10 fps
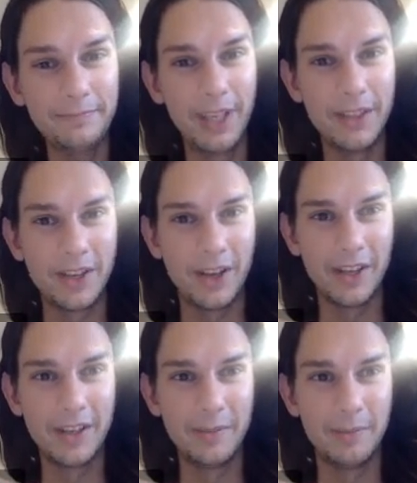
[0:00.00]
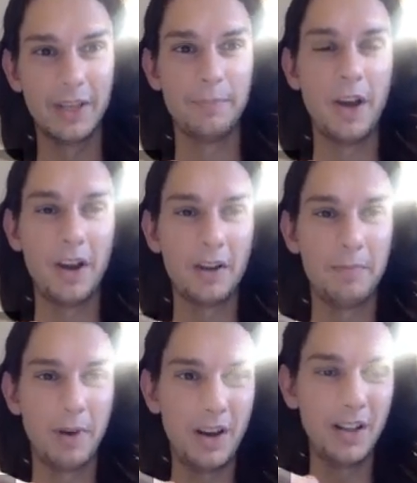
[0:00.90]
solid, but the Banach
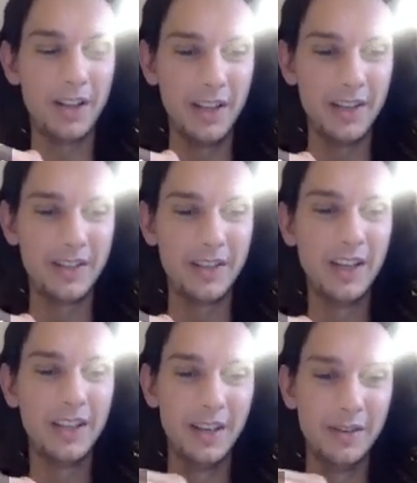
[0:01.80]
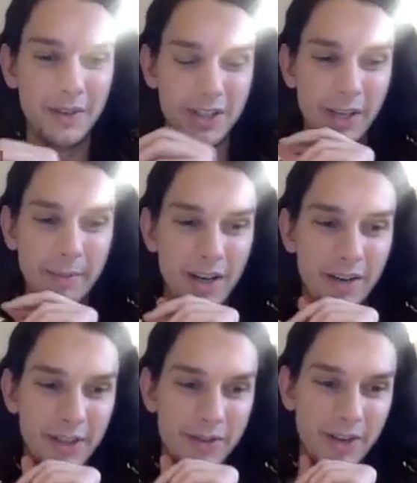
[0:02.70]
ball is the inverse limit
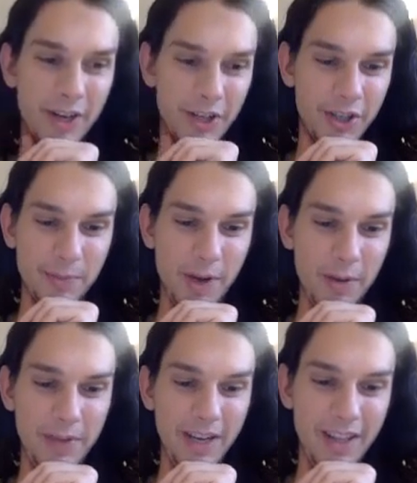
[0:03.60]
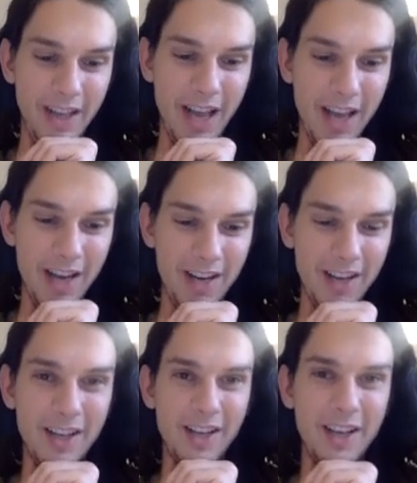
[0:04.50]
of its reductions mod P to the n,
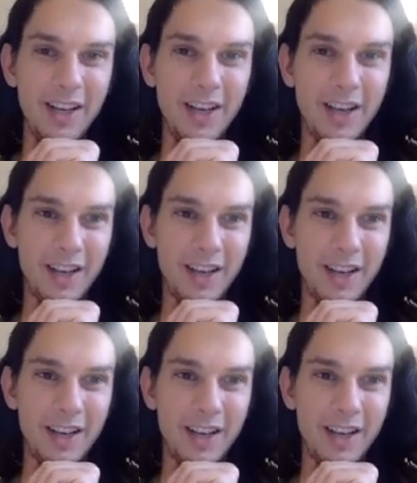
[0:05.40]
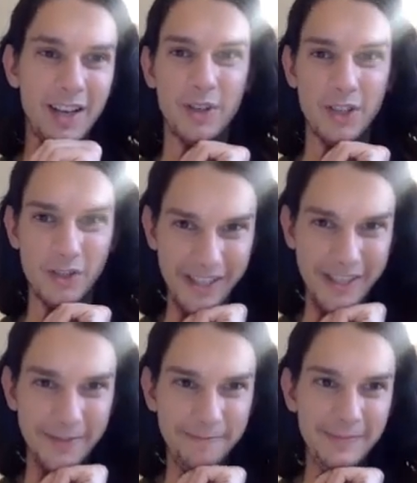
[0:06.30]
and each of those are
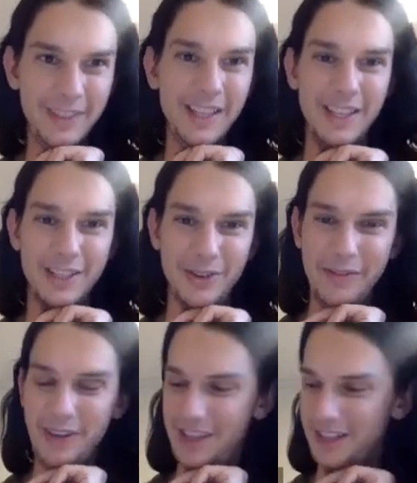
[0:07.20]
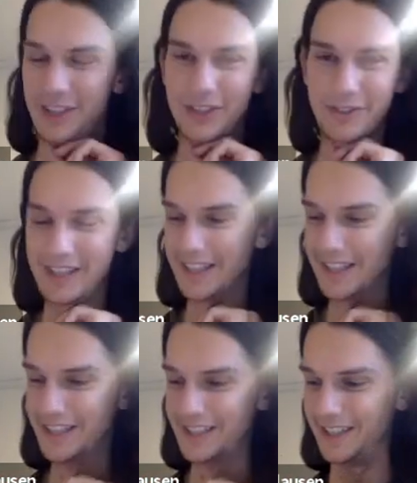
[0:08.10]
discrete. So everything discrete
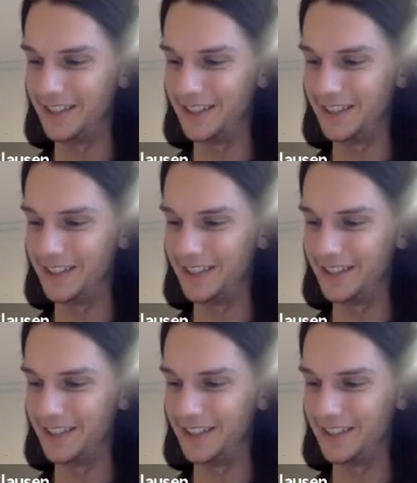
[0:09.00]
is,